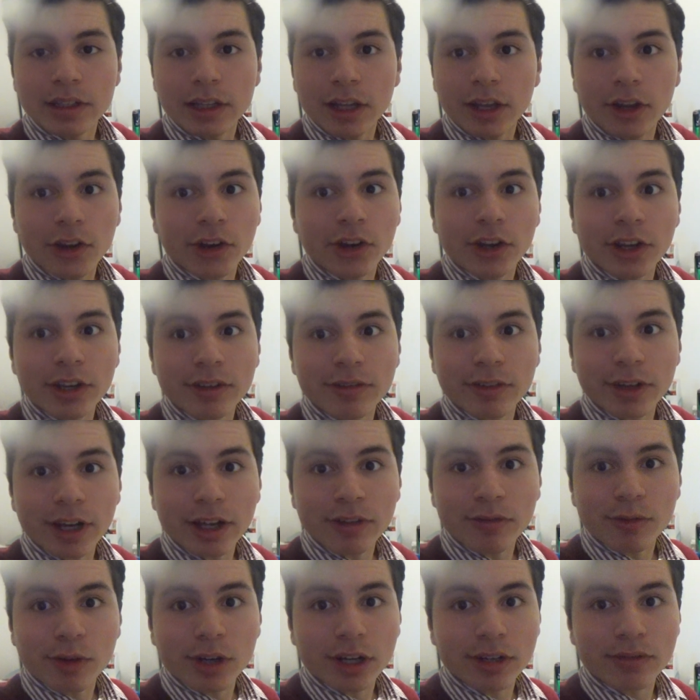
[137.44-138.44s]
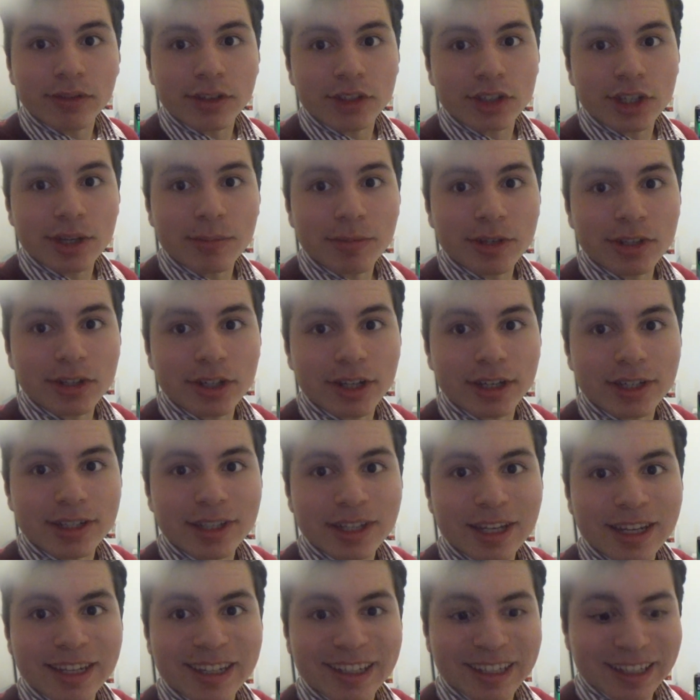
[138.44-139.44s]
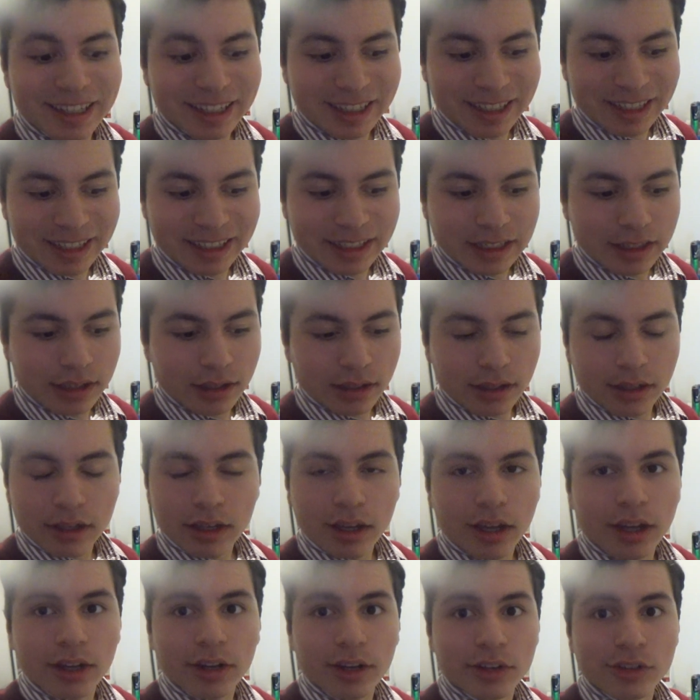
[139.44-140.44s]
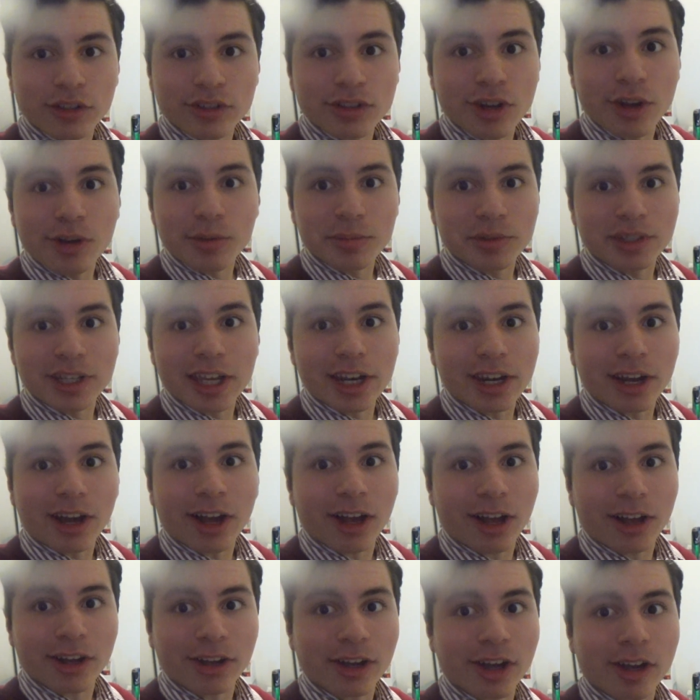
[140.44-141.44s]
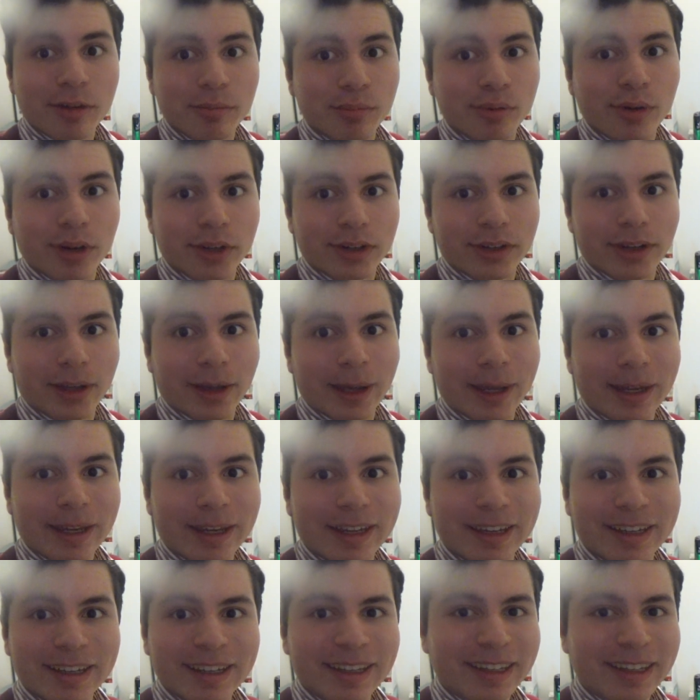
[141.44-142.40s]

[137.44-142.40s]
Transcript: and I even have one of his images. And I just hope to get it hung up one day.